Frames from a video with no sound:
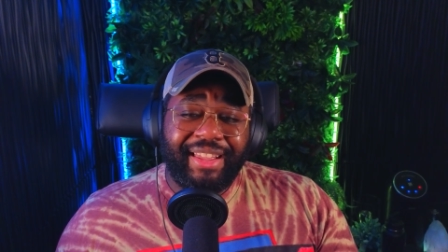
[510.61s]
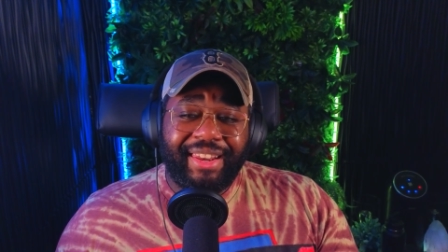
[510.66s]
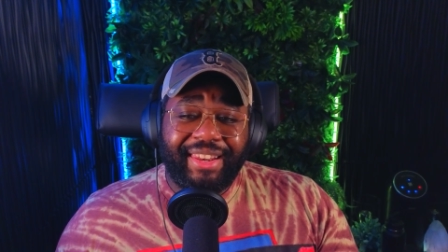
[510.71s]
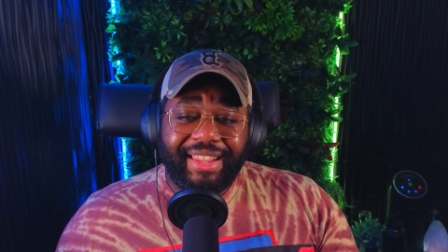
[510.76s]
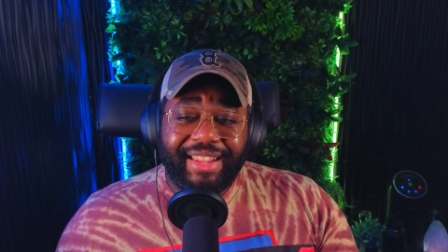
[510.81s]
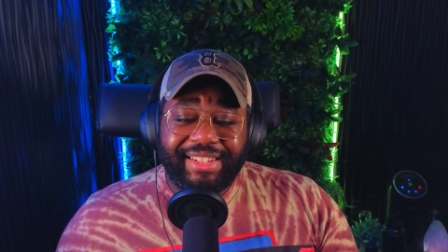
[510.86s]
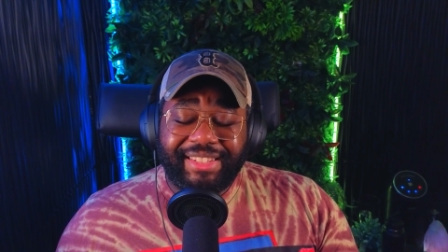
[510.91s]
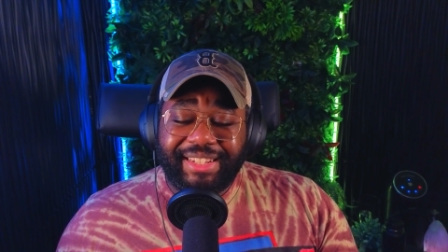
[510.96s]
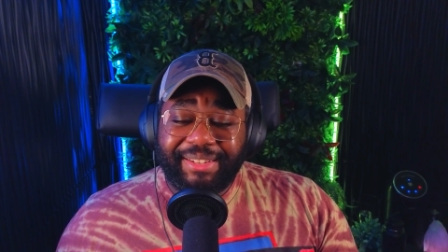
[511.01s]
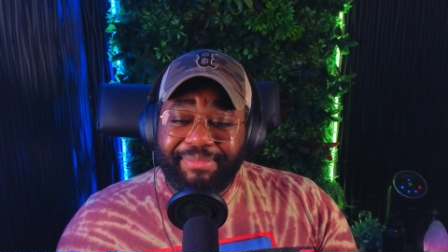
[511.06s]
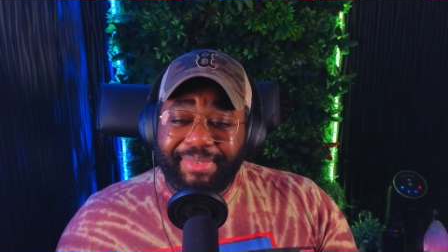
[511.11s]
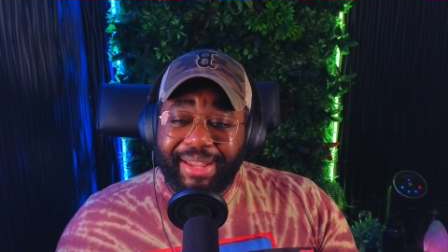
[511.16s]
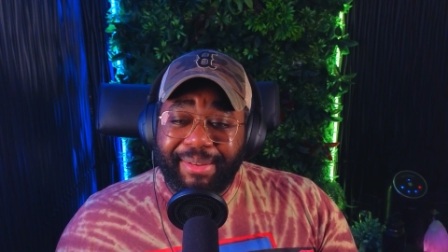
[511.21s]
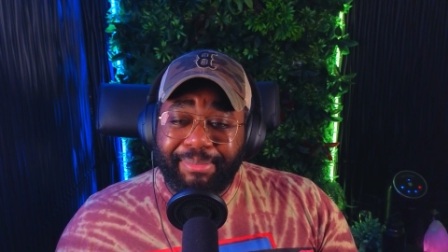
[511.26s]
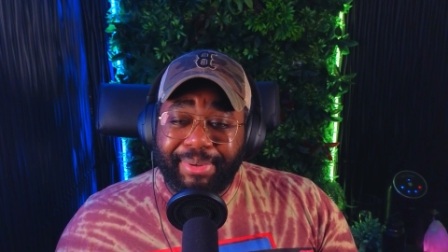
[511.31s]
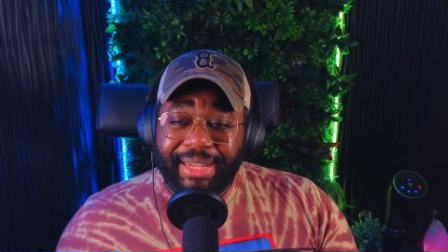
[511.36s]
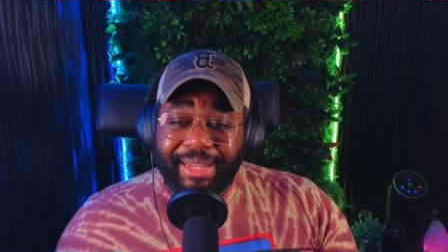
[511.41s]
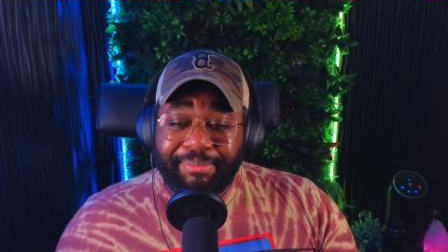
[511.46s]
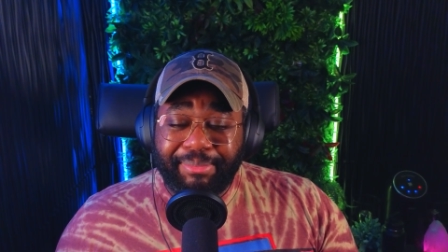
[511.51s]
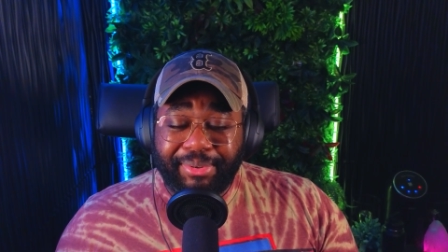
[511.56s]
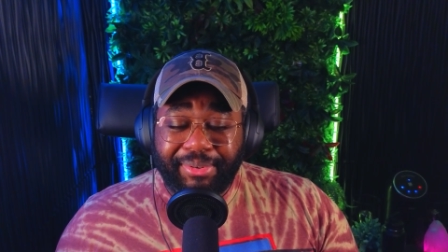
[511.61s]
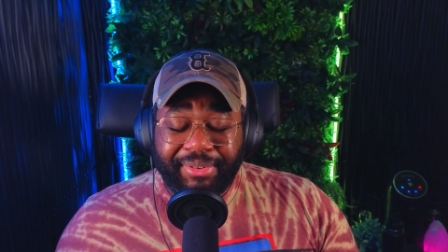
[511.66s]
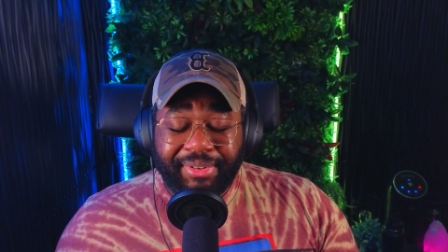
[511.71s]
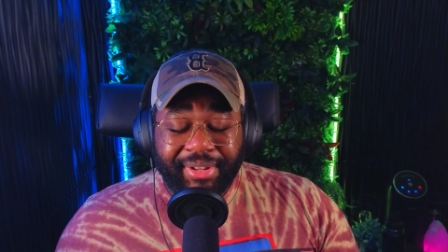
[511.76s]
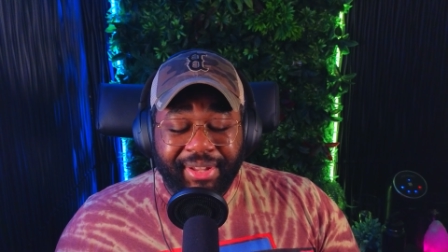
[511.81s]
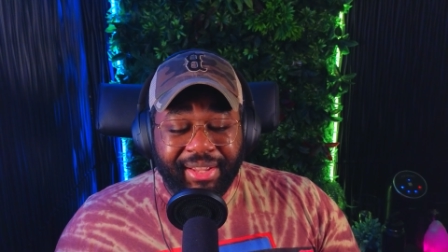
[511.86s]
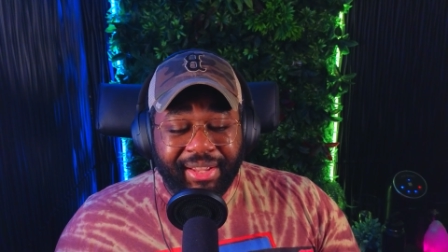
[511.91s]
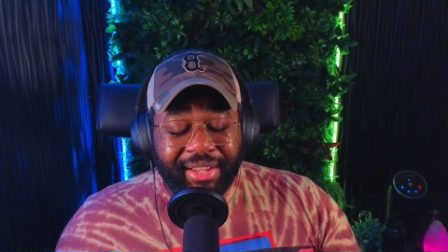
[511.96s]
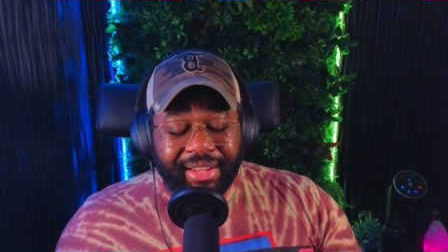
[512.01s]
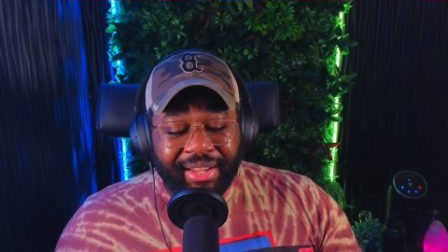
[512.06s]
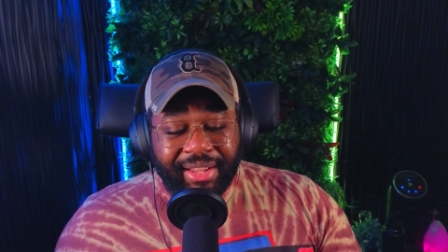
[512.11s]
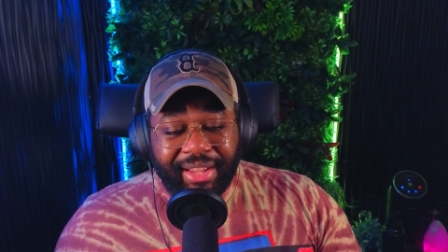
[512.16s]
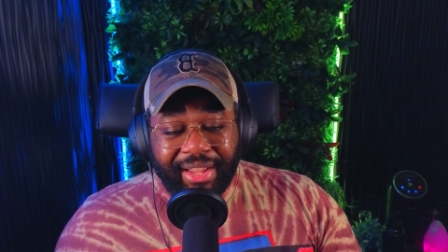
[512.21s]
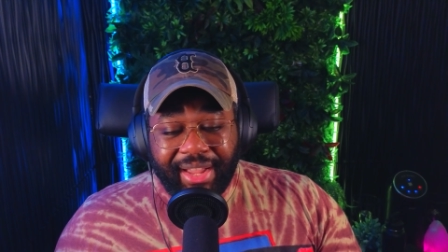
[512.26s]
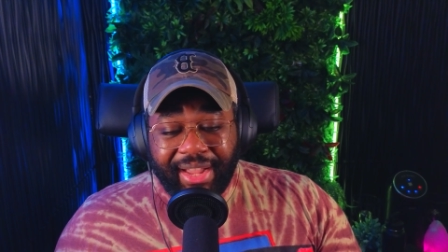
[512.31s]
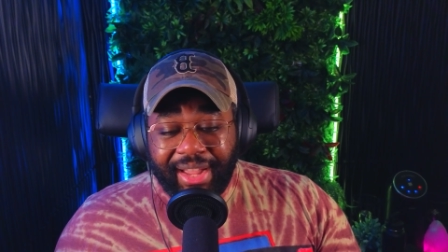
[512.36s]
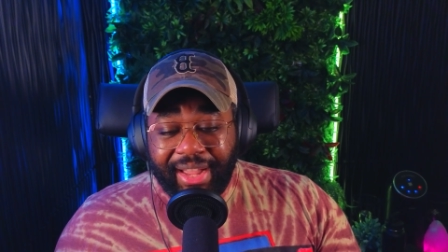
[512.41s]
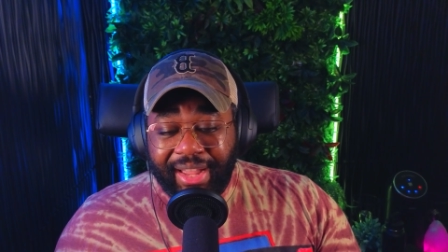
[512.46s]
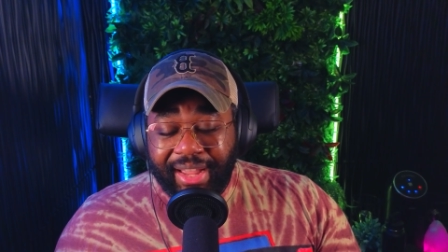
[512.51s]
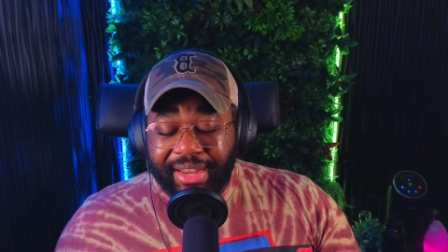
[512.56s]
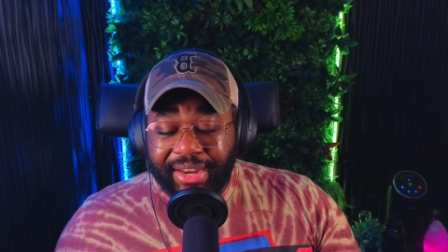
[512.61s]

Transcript: Listen, my people, uh,